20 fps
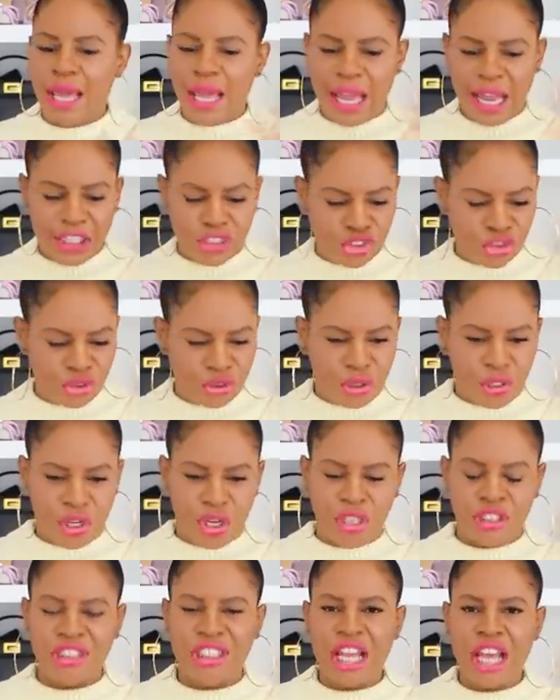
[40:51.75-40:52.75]
extra
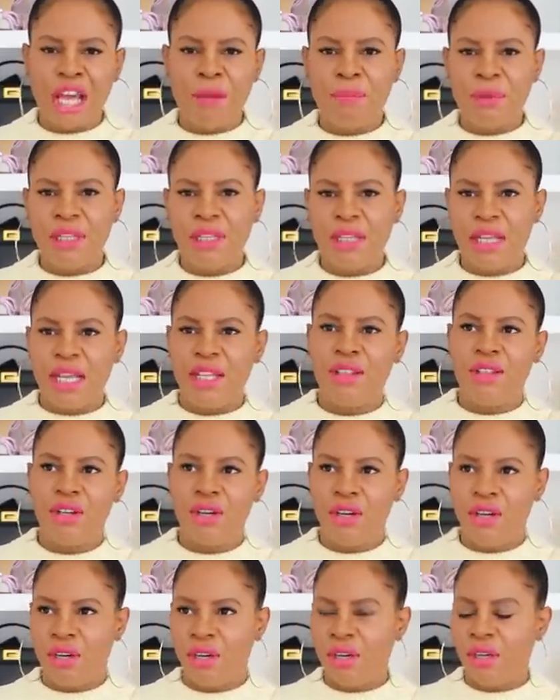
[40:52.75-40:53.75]
large epi
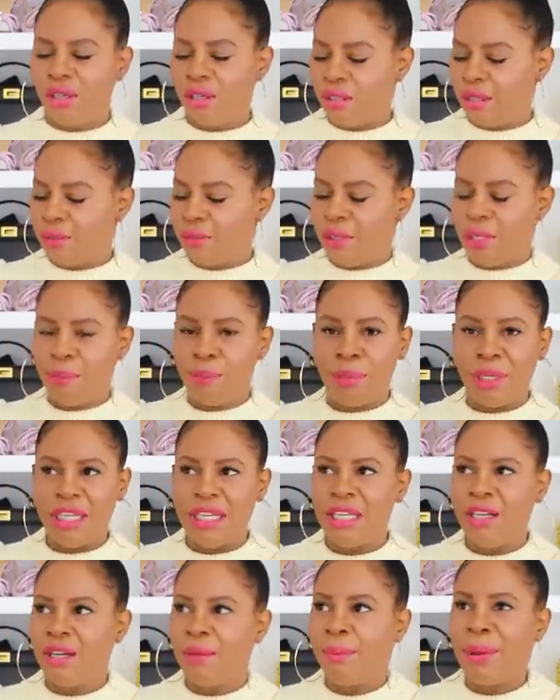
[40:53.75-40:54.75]
leather,
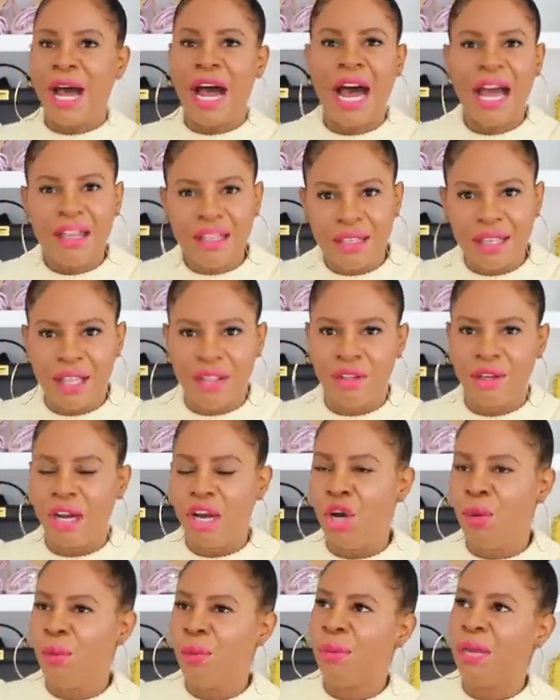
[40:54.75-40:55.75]
but in a patent leather
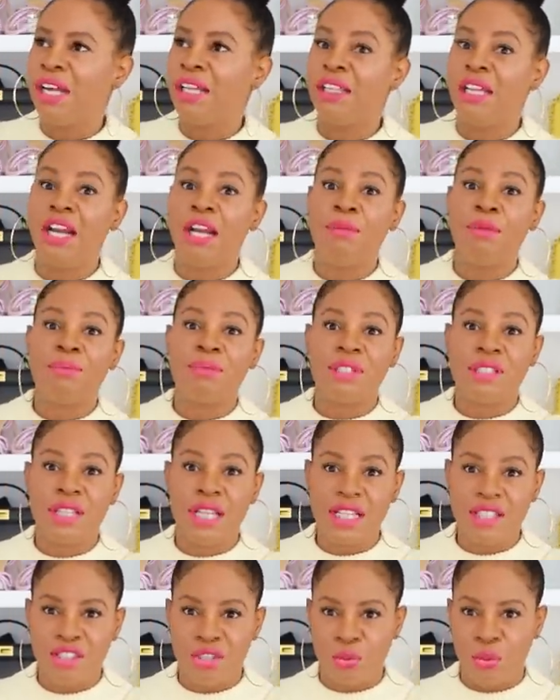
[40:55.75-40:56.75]
Alma bag that I'm
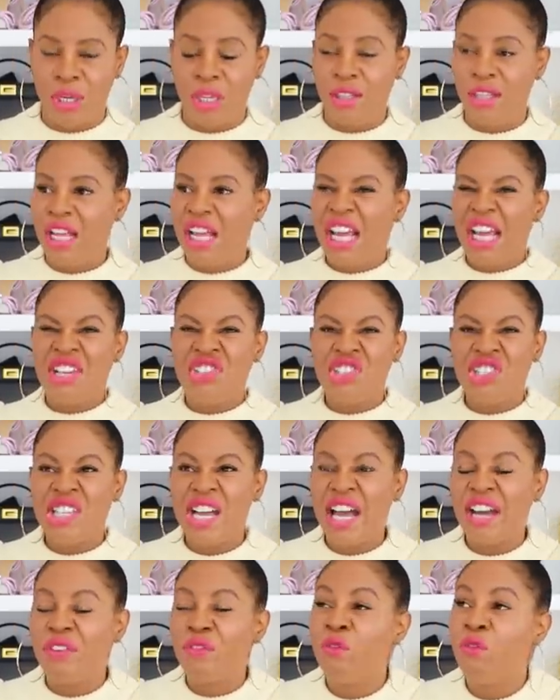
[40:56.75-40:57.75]
obsessed with. And she's
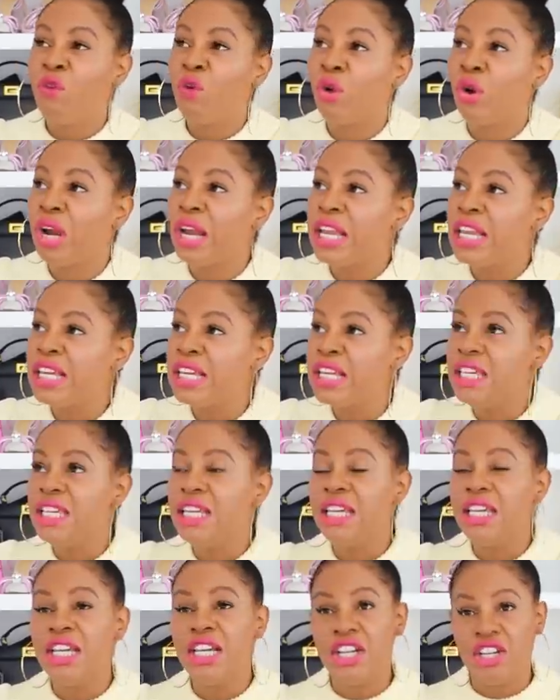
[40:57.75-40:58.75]
had it for
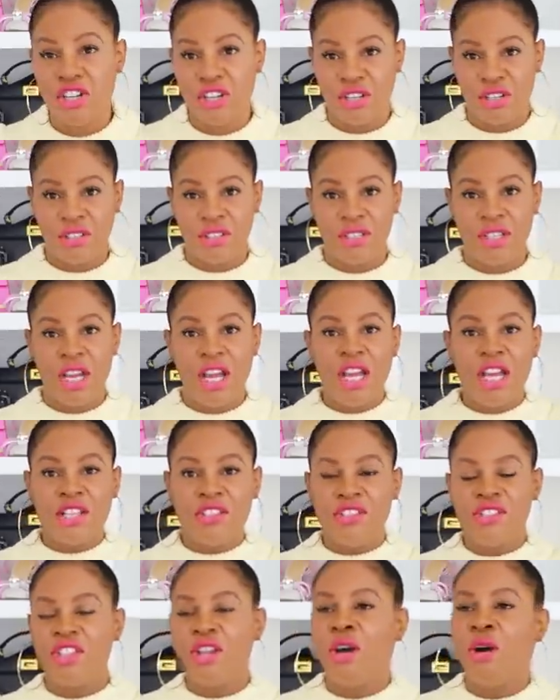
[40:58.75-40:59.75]
years.
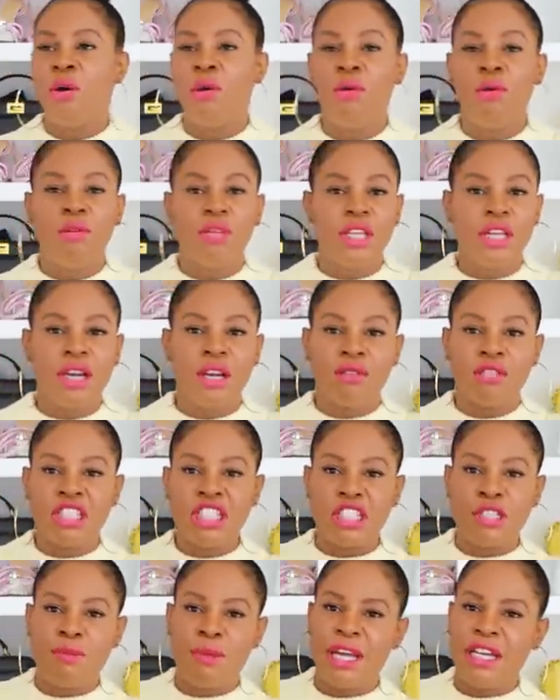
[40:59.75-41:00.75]
So, you know,
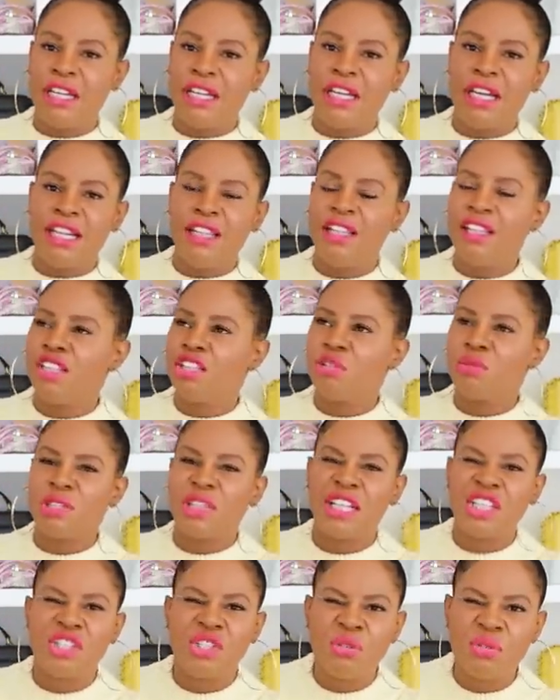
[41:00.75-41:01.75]
spending, I think this was
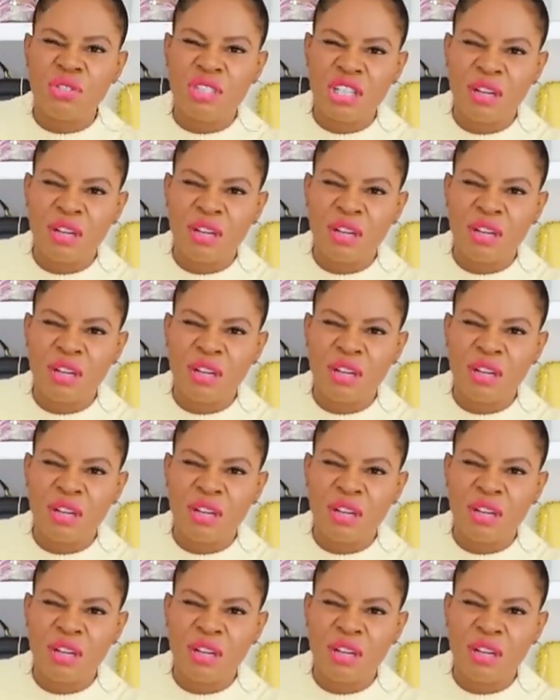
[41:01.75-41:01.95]
like two